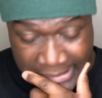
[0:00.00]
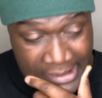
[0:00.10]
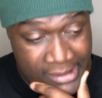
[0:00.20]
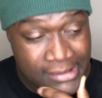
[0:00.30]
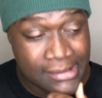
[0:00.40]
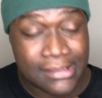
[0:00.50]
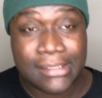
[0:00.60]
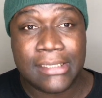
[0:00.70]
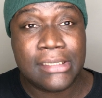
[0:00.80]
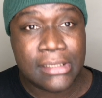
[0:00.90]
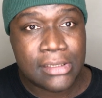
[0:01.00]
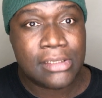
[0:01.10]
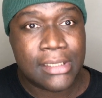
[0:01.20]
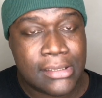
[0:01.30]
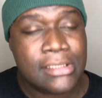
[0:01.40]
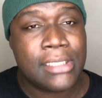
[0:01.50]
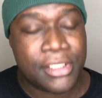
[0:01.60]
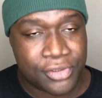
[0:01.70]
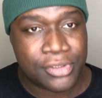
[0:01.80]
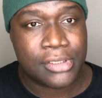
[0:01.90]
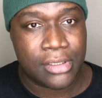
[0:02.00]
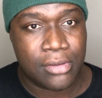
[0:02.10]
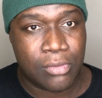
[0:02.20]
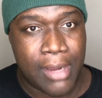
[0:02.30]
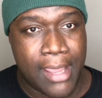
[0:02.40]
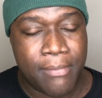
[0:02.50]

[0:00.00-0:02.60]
This is this is this is interesting, right?